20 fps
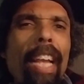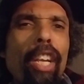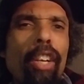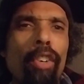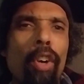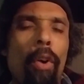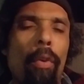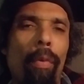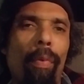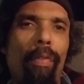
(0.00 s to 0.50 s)
your
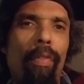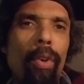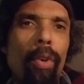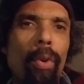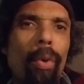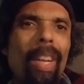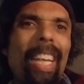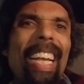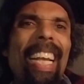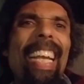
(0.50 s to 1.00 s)
own
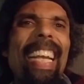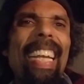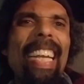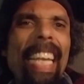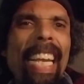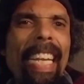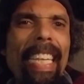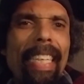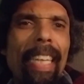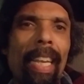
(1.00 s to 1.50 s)
food,
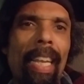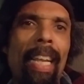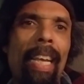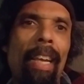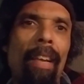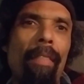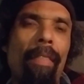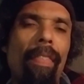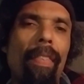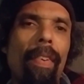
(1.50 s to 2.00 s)
eat to
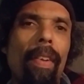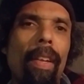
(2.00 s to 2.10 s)
live.